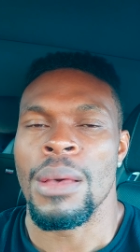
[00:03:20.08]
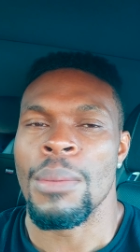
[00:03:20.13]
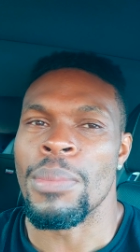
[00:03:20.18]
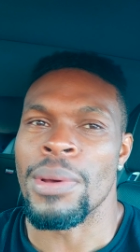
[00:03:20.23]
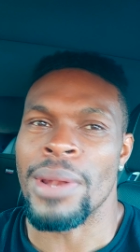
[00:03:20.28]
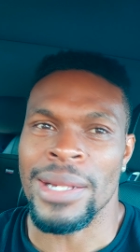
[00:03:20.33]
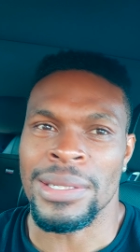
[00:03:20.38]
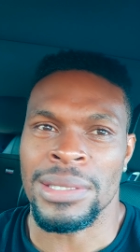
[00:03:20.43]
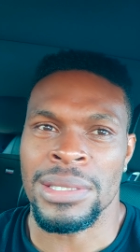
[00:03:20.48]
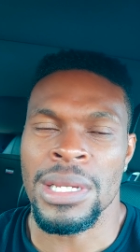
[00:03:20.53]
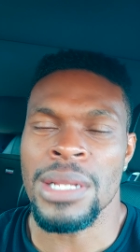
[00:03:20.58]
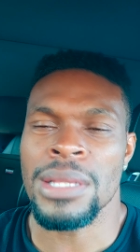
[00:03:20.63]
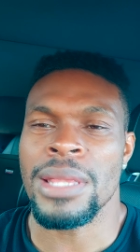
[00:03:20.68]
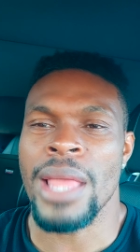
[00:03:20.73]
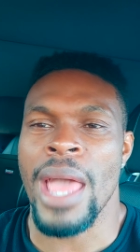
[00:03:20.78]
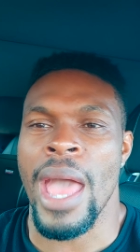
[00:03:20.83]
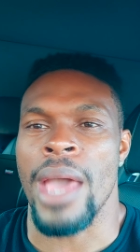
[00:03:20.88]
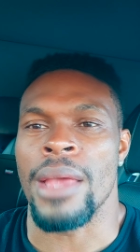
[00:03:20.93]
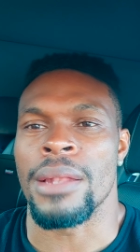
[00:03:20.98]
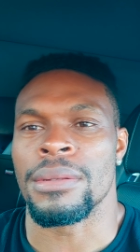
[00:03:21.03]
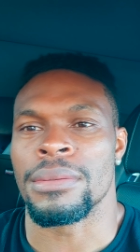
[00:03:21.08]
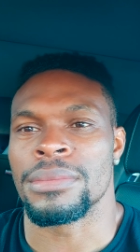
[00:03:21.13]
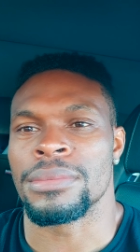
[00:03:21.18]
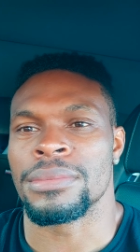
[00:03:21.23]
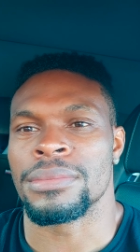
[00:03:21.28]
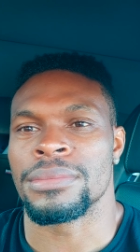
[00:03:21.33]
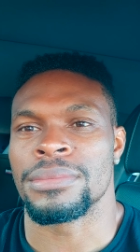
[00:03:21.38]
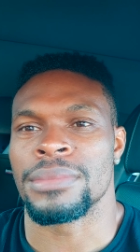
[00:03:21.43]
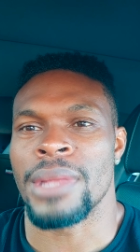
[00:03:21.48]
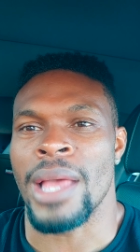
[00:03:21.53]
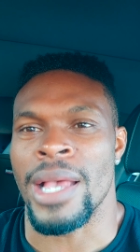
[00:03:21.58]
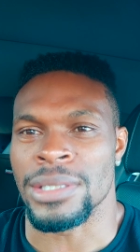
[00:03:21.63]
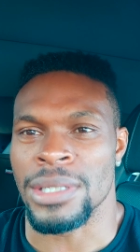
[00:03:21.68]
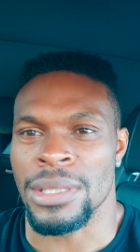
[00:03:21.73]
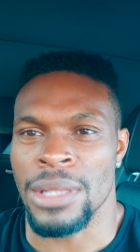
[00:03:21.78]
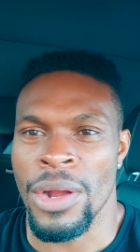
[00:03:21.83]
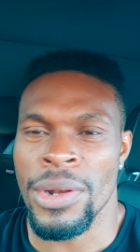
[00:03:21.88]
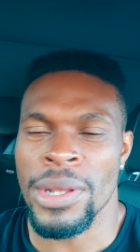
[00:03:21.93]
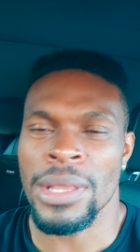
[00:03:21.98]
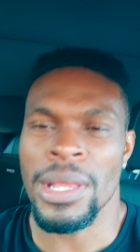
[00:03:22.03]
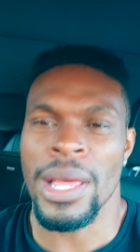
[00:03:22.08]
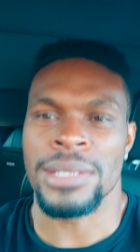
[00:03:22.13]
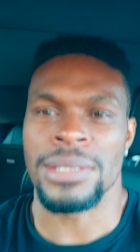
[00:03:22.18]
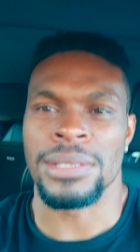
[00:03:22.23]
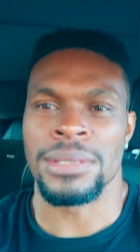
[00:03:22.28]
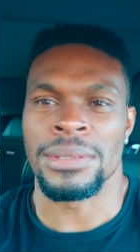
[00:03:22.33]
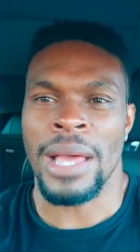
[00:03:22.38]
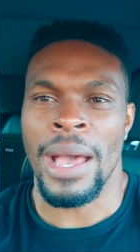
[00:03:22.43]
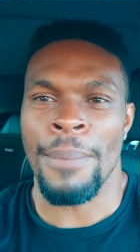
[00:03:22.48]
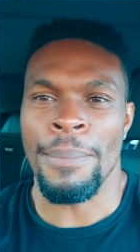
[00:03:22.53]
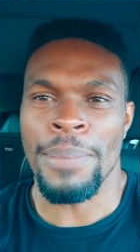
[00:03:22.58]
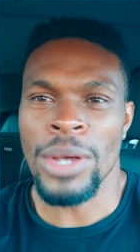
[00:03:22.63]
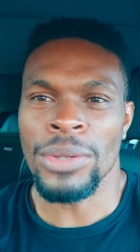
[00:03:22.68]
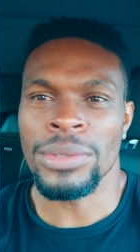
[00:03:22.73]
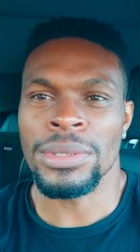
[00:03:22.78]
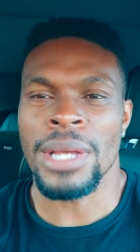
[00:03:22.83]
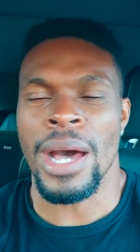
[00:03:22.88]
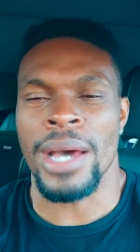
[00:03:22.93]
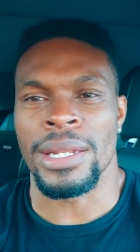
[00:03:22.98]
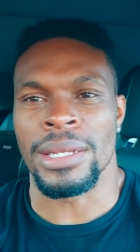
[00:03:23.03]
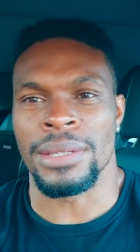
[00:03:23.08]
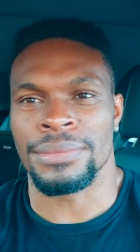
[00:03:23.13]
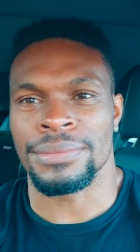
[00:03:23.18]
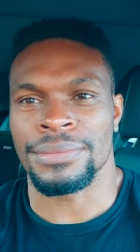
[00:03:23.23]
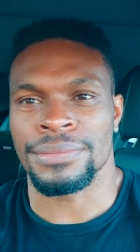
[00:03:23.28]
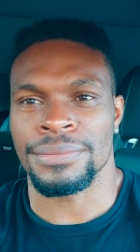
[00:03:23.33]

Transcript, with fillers: but I took that as a learning lesson. I built on it.